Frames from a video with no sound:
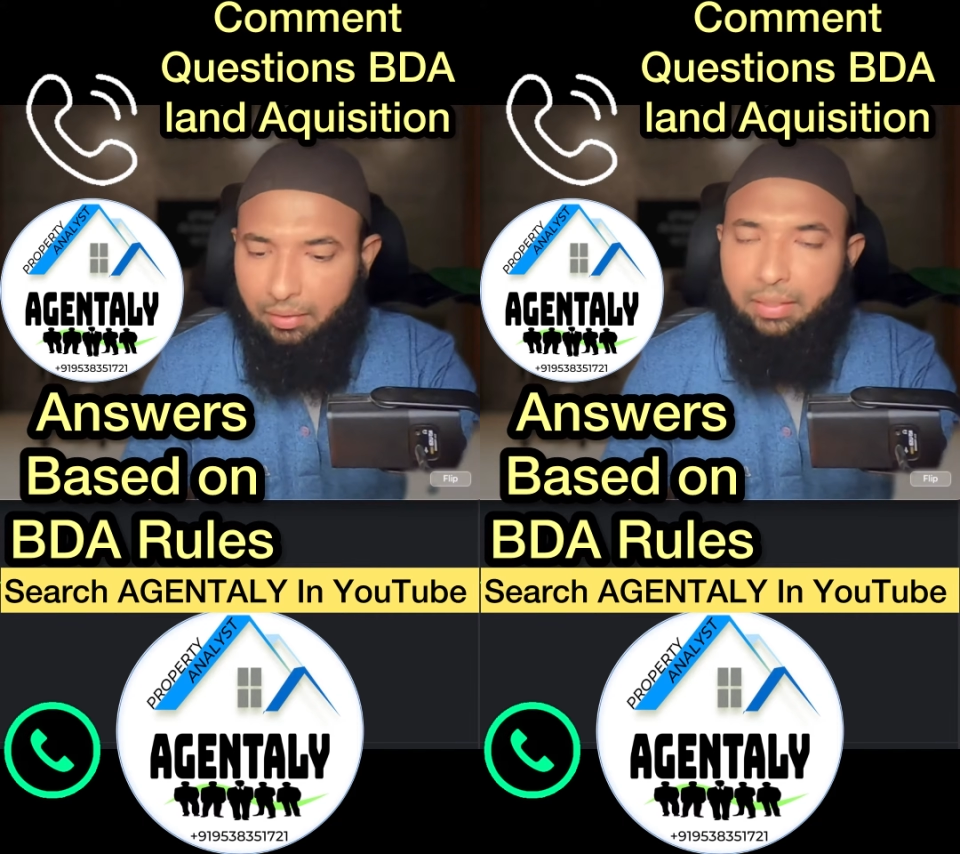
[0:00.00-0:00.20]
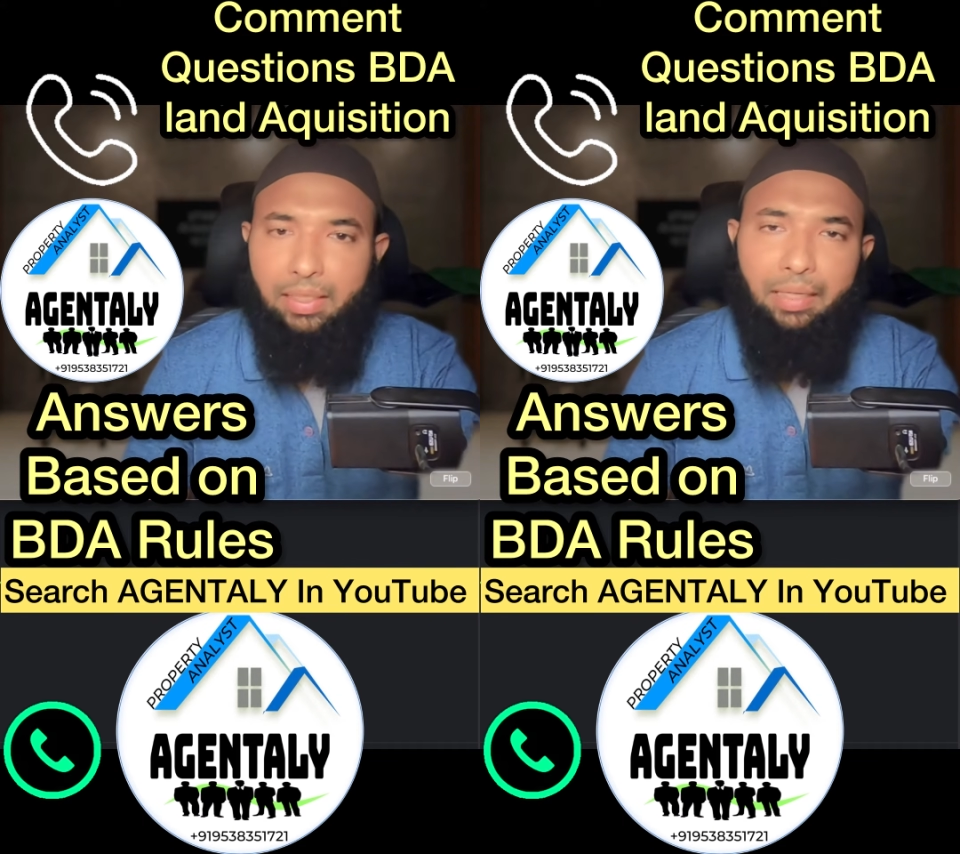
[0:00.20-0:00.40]

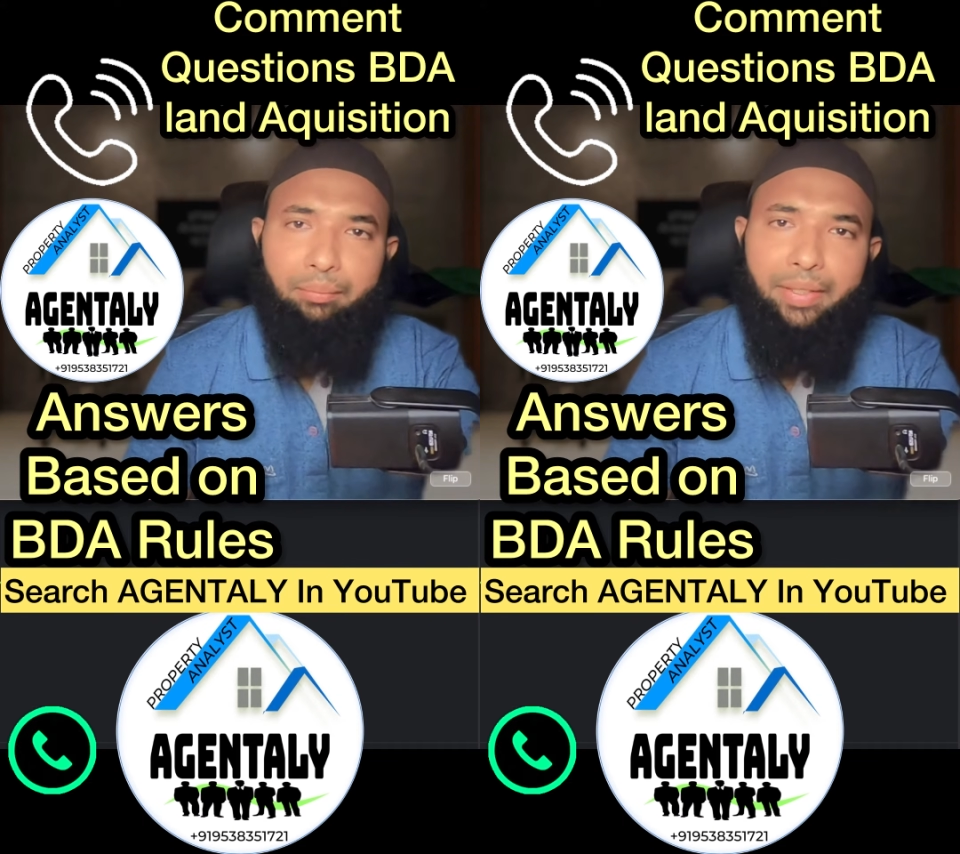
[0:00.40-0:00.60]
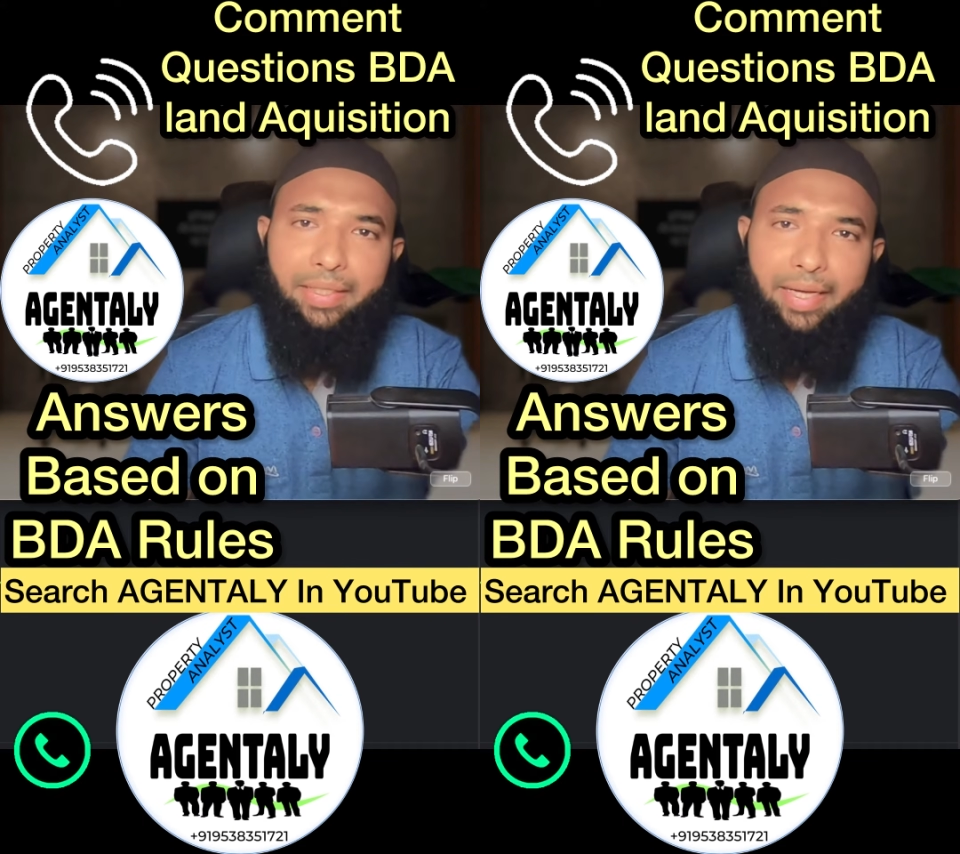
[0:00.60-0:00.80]
Can
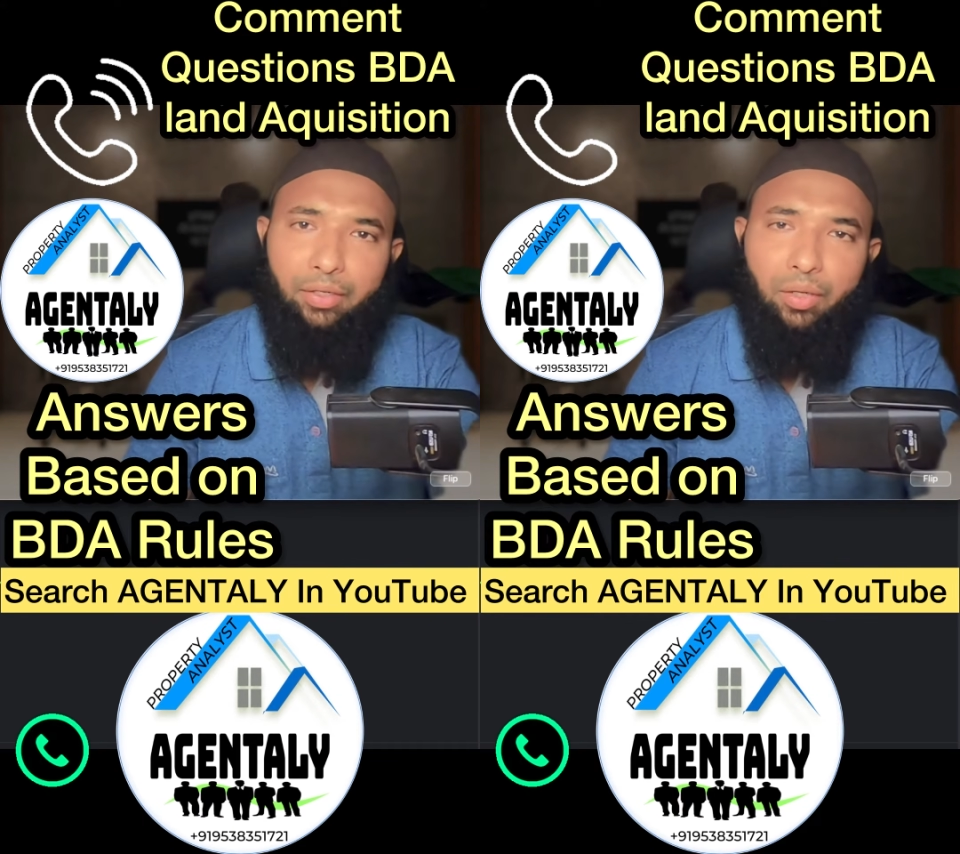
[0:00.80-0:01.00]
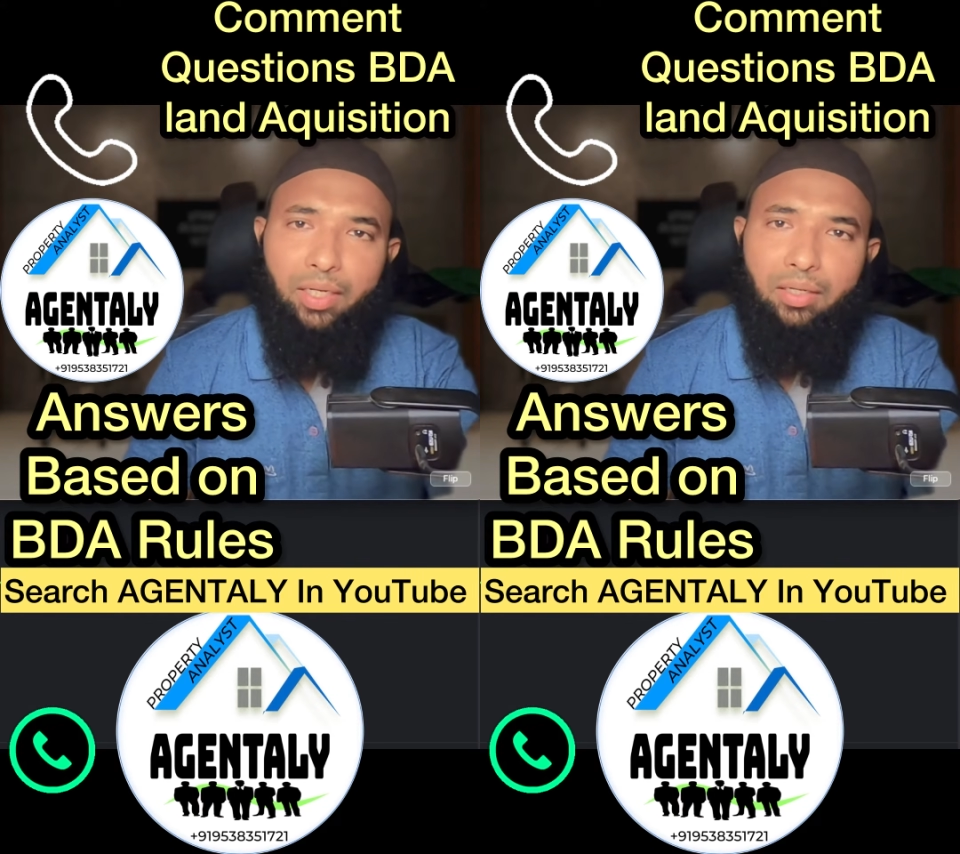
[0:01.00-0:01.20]
BDA
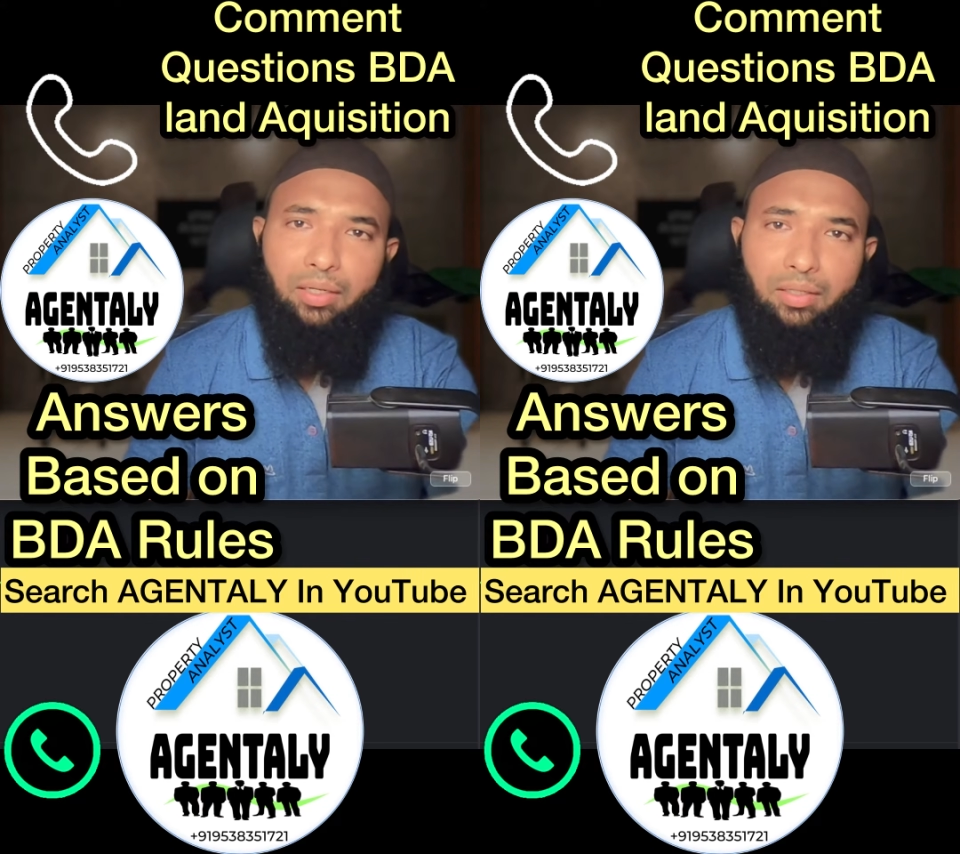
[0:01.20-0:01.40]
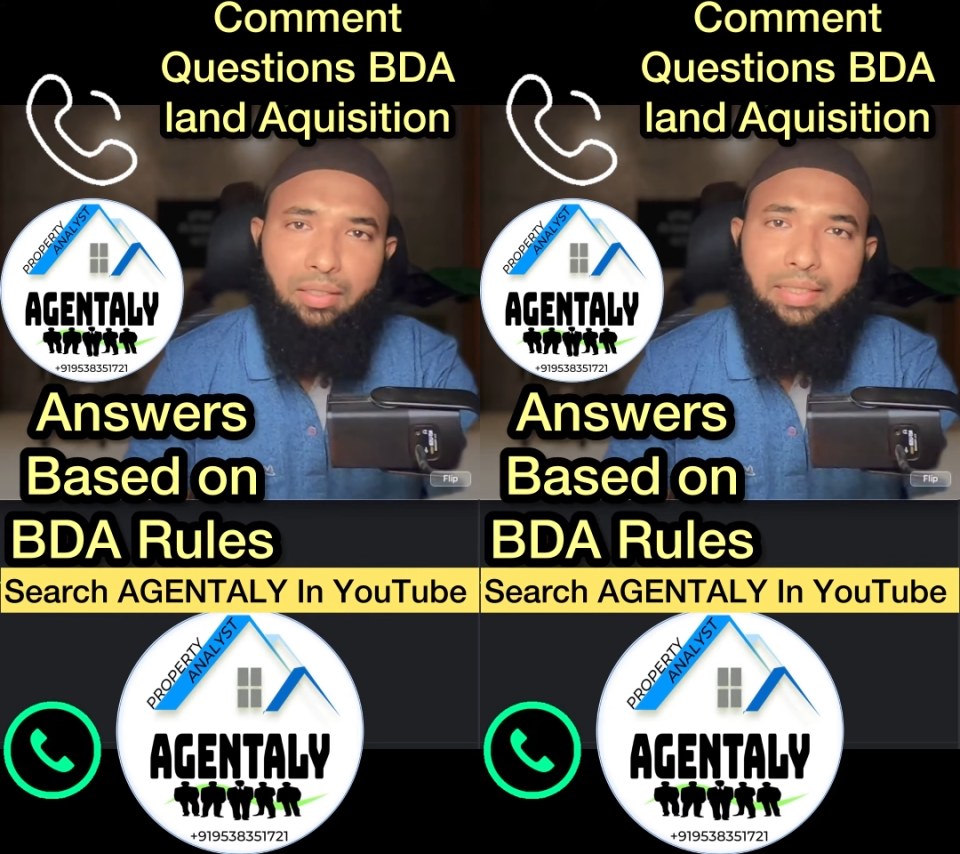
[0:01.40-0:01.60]

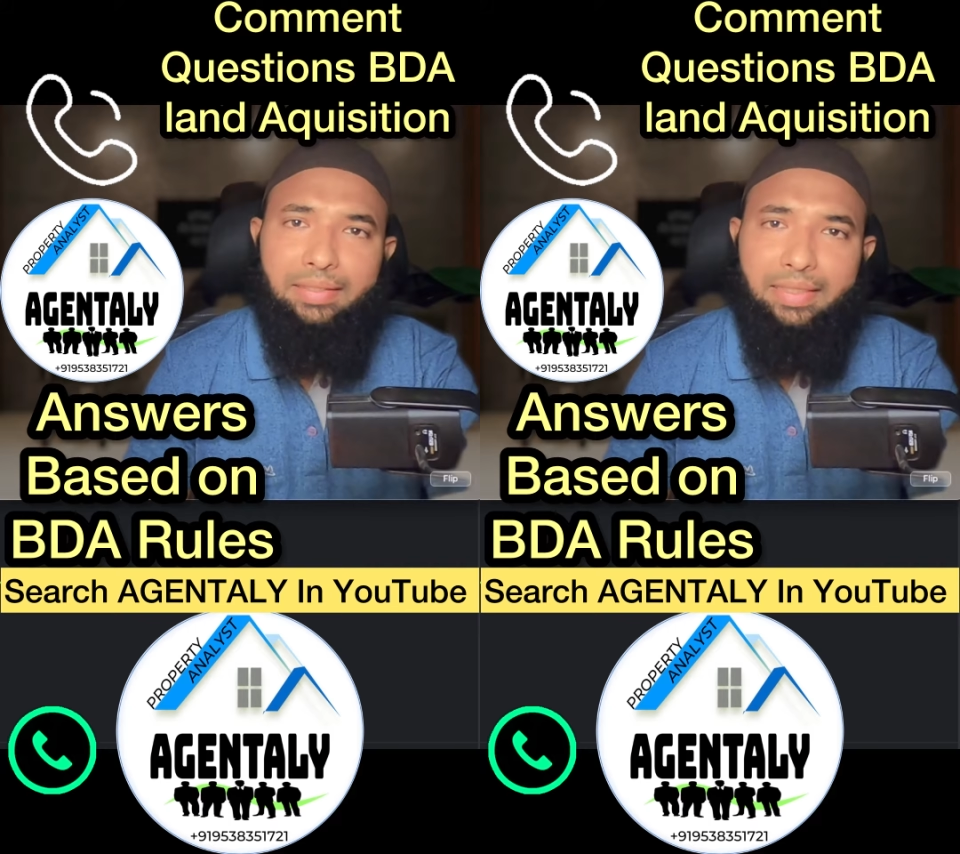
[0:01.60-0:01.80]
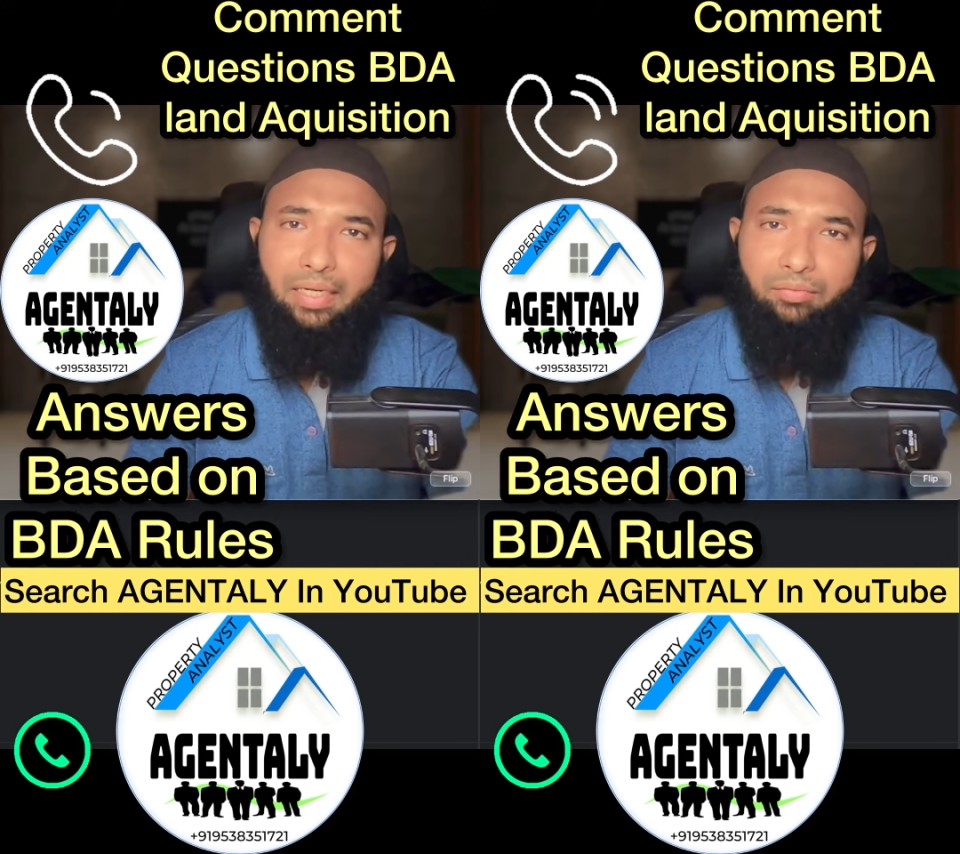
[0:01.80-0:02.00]
acquire
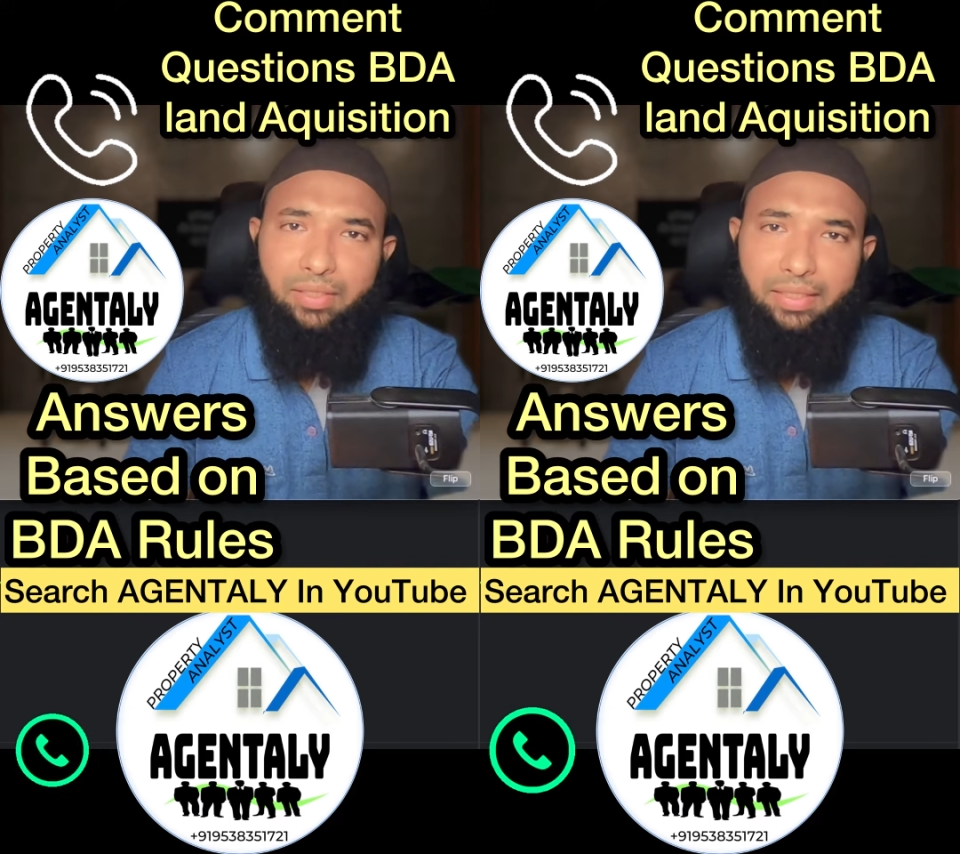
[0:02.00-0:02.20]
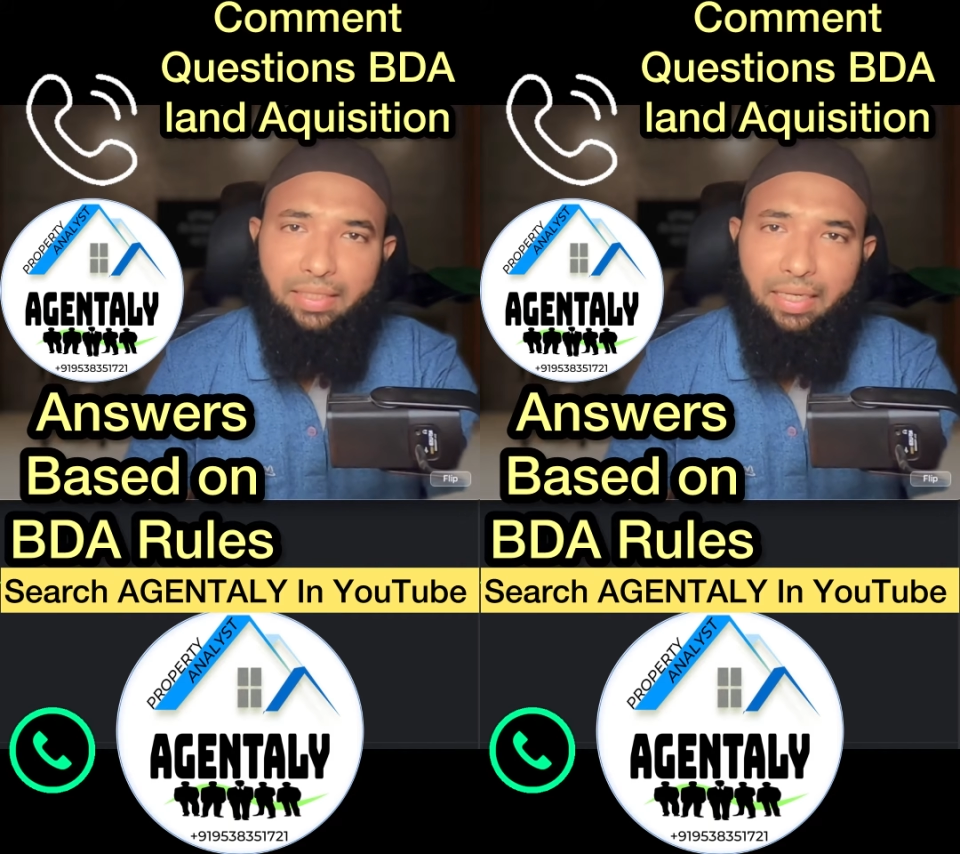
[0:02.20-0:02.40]
DC converted